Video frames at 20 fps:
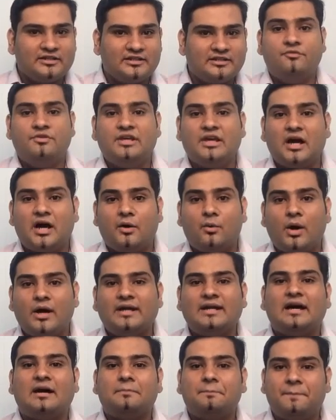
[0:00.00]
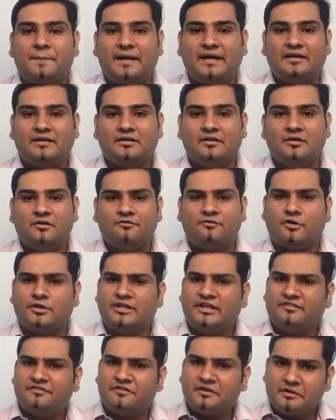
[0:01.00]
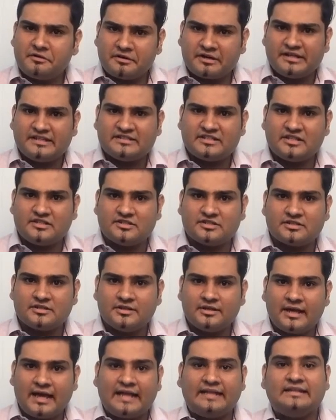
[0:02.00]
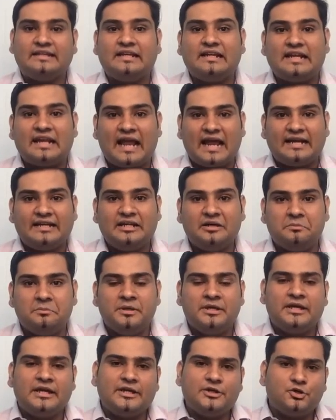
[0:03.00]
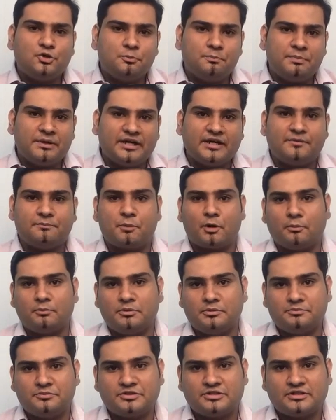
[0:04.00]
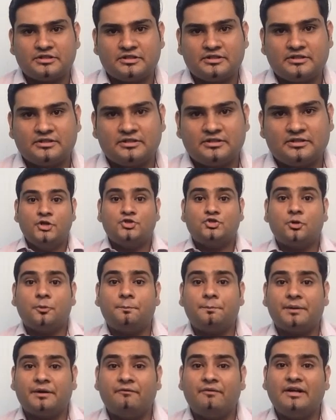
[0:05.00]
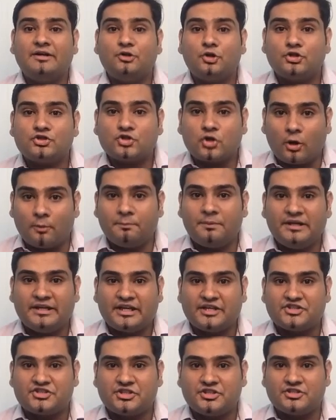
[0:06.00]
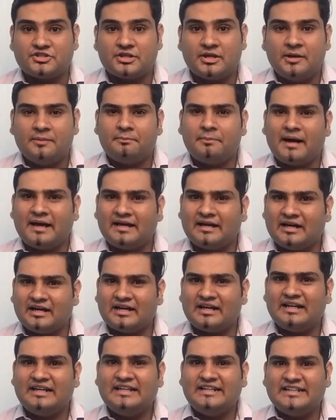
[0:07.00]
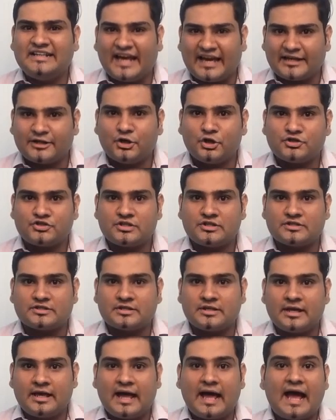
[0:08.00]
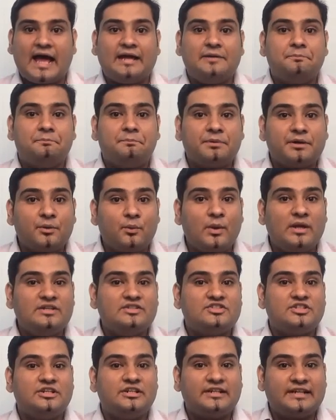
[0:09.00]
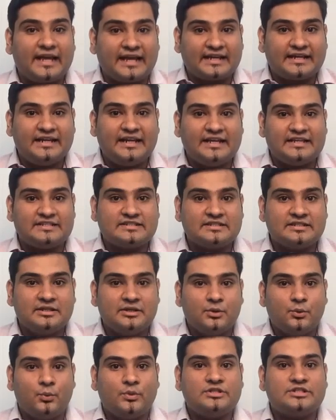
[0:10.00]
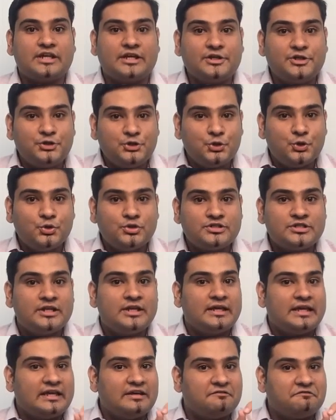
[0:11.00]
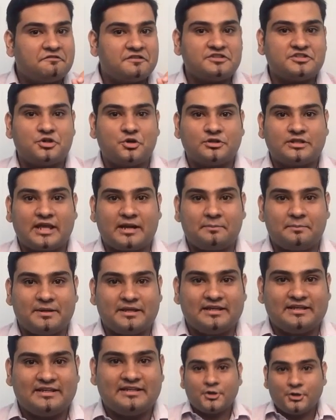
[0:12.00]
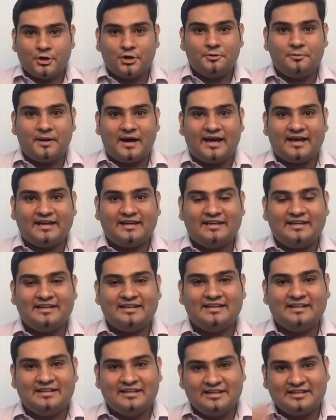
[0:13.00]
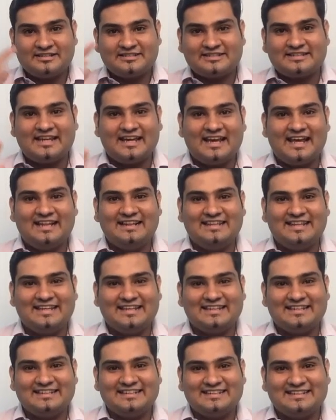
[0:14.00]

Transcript: We avoid our pain for different reasons and then land up into bigger problems. So prevent those complications by early diagnosis and prevention techniques which are used in physiotherapy. Goodbye, stay healthy.